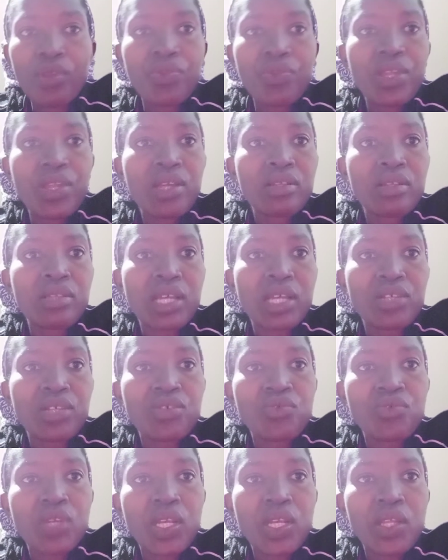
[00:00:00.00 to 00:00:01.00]
things
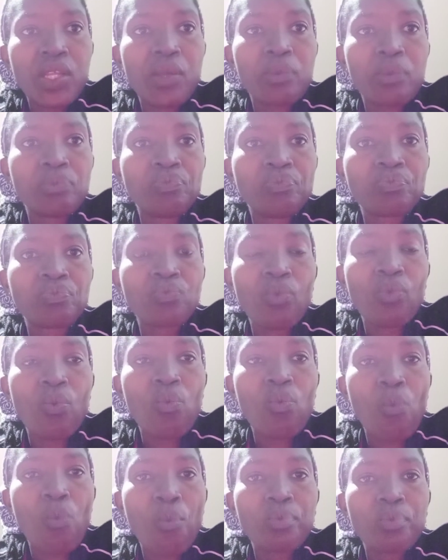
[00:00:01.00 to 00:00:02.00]
that really
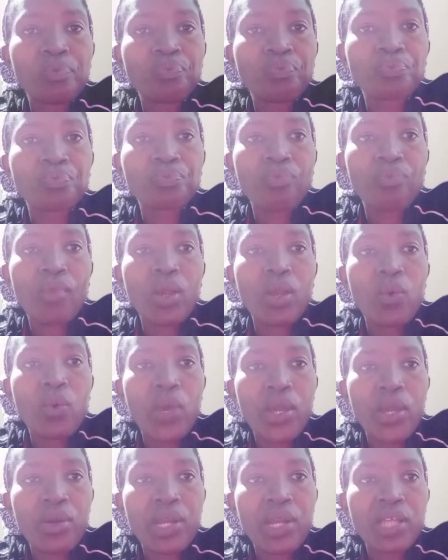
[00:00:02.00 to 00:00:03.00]

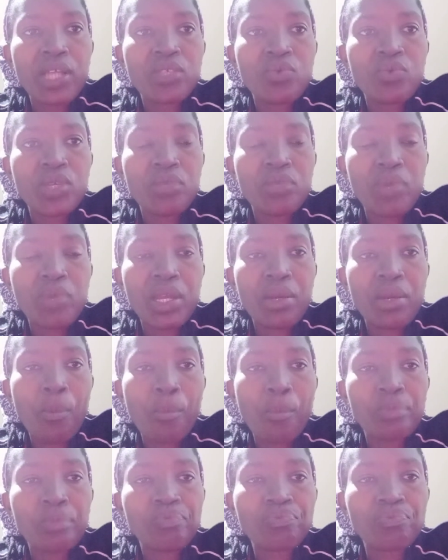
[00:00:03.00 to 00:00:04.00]
weigh on us women
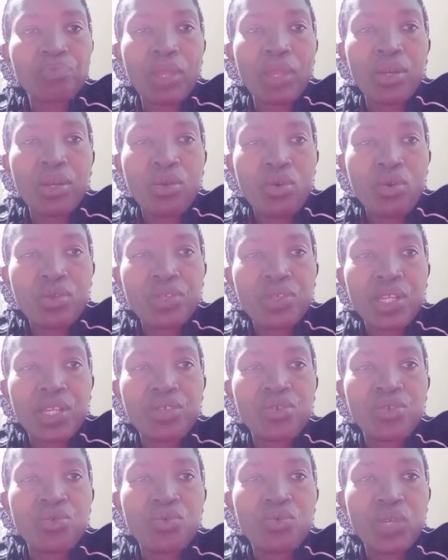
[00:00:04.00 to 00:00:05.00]
and cause
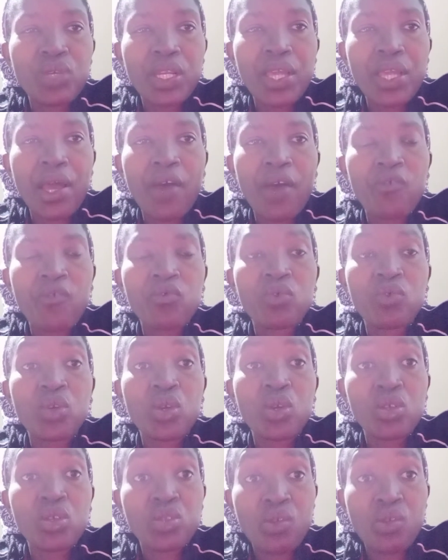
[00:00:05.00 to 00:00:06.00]
us to really have
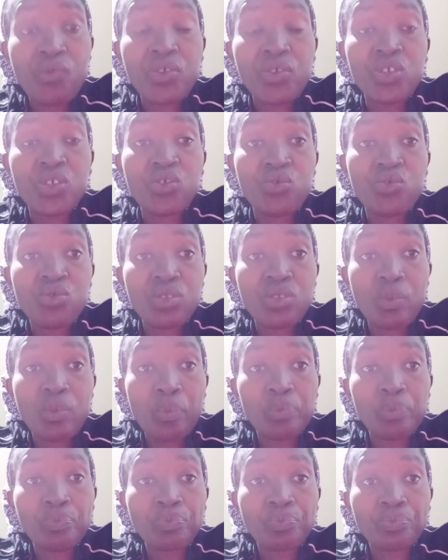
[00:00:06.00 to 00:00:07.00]
lots of issues.
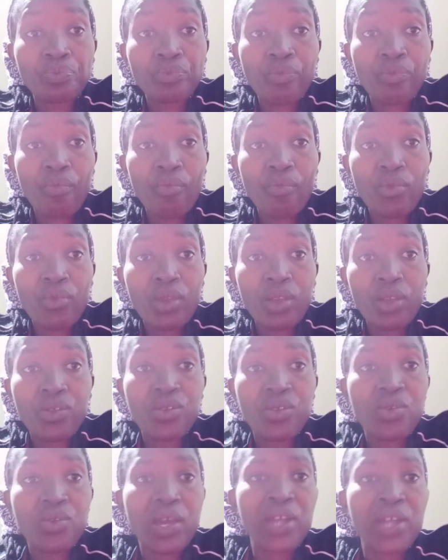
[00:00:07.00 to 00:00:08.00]
Either
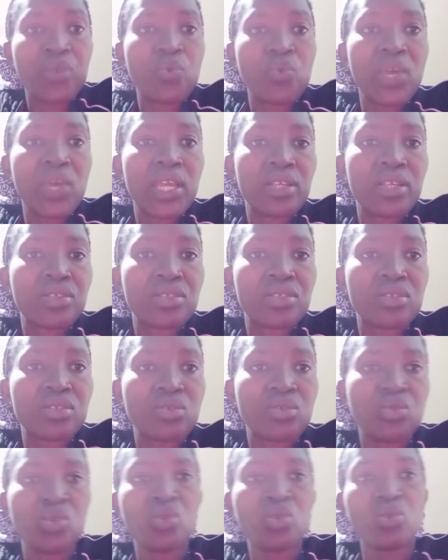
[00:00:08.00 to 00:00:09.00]
you add weight,
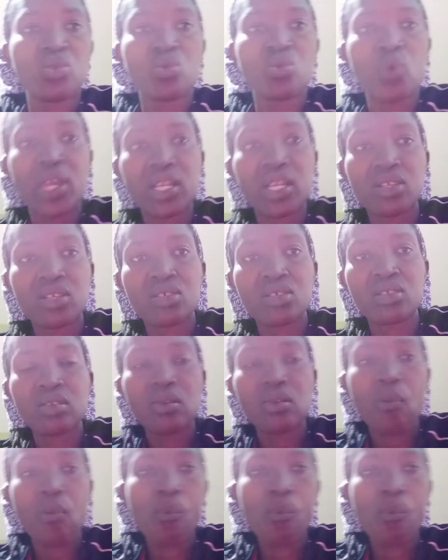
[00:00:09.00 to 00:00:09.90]
you lose weight.